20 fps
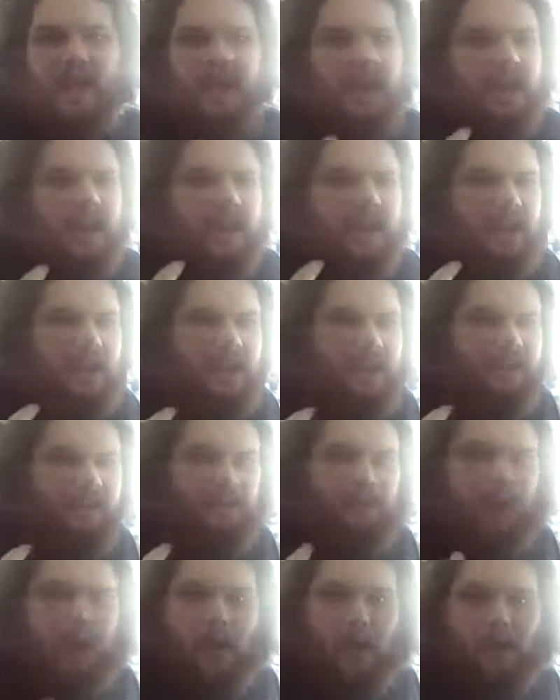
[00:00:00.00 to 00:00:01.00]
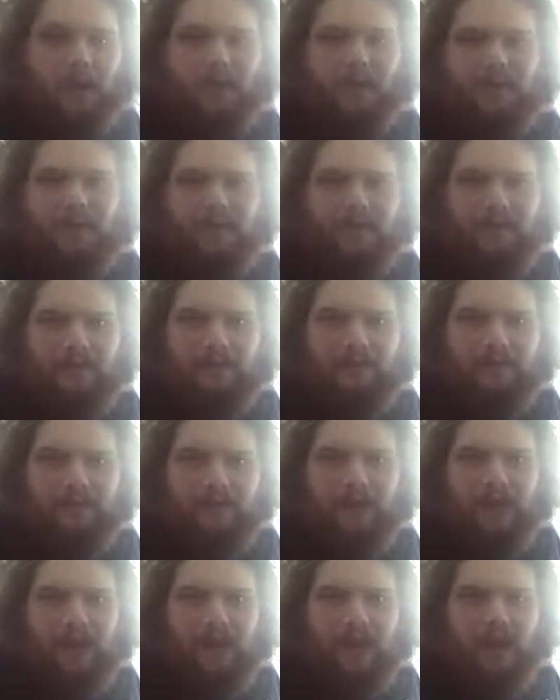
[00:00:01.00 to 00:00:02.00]
and a poem
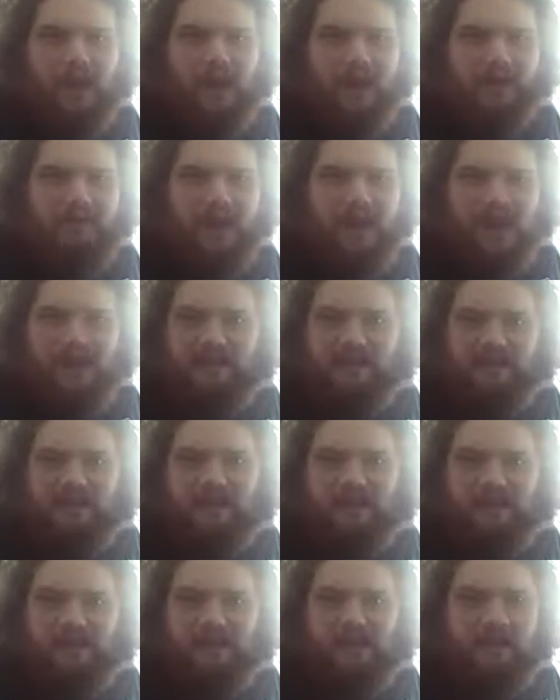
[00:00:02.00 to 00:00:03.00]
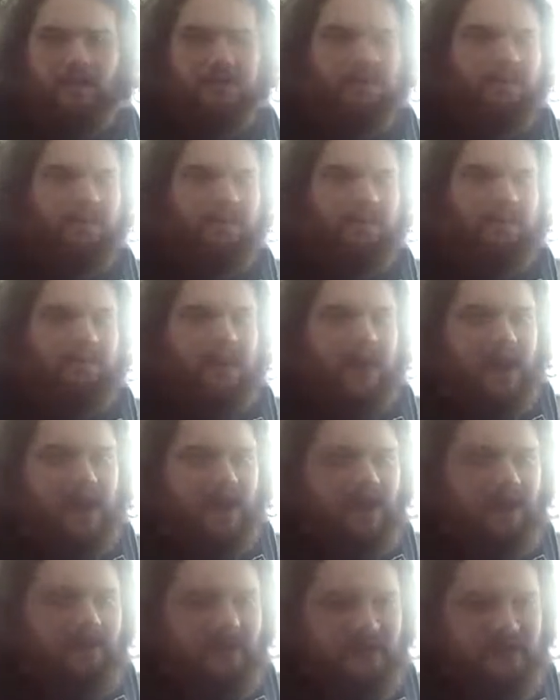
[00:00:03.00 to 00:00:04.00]
tattooed onto her
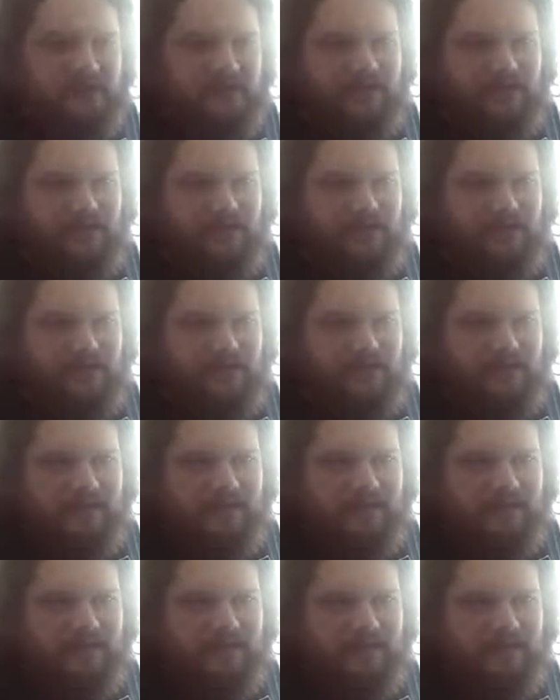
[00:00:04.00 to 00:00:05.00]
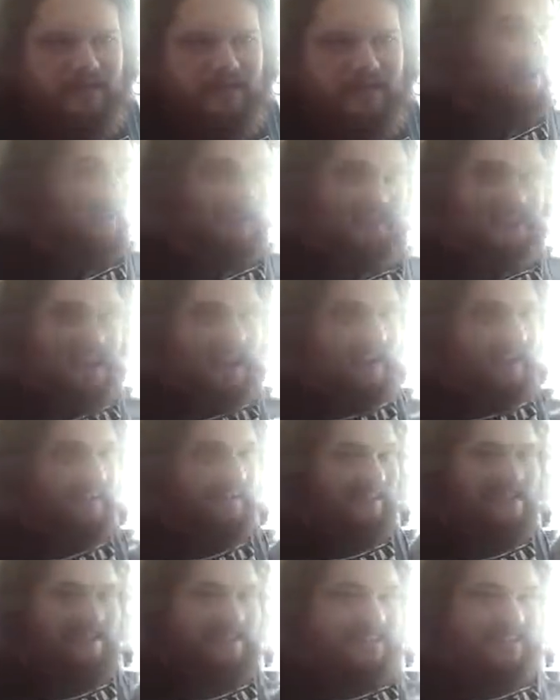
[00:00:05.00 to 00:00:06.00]
back, which,
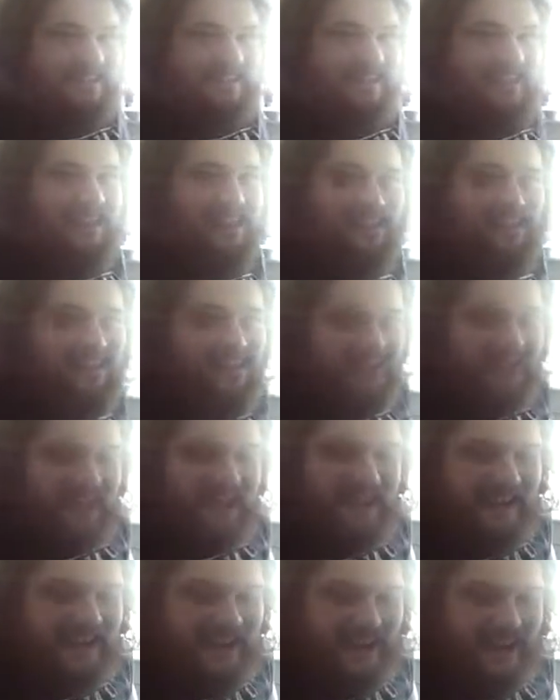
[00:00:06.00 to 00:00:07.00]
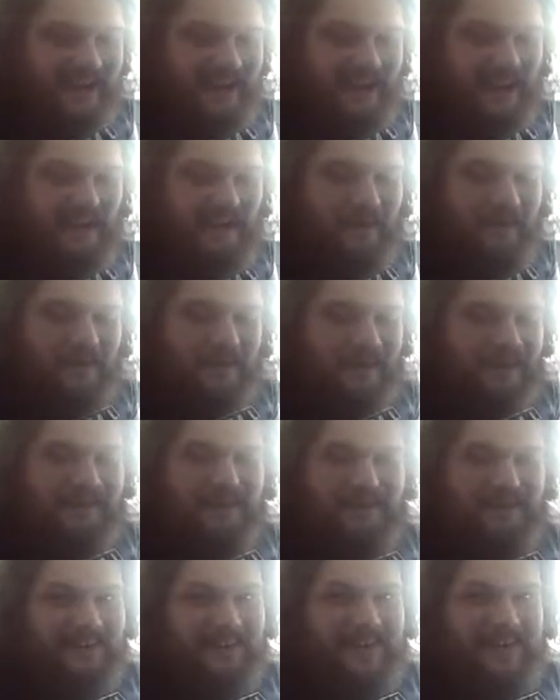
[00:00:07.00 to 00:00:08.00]
okay, it's like, when they
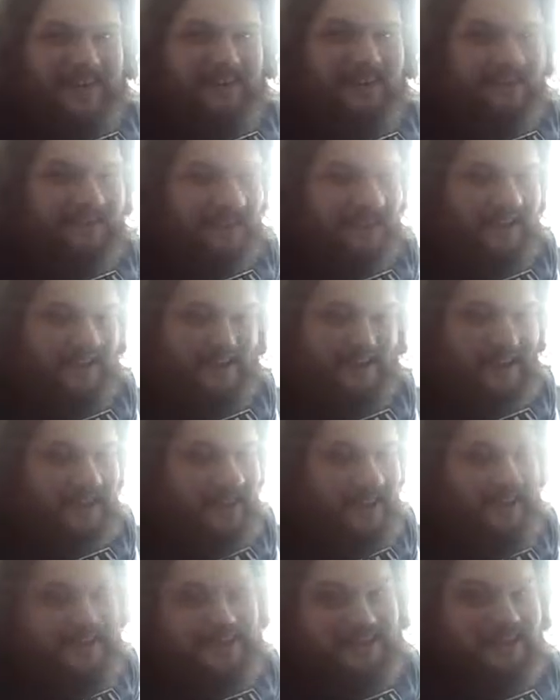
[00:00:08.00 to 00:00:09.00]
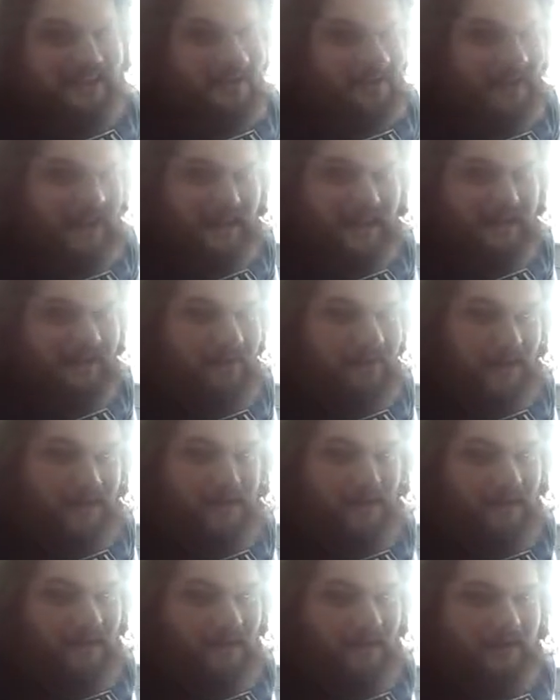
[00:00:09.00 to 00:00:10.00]
did that, I was like, okay, it's your fucking
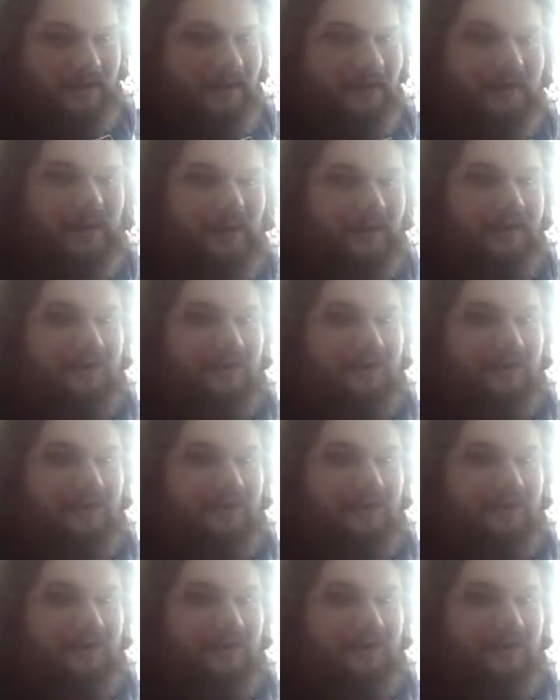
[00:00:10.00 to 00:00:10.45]
funeral.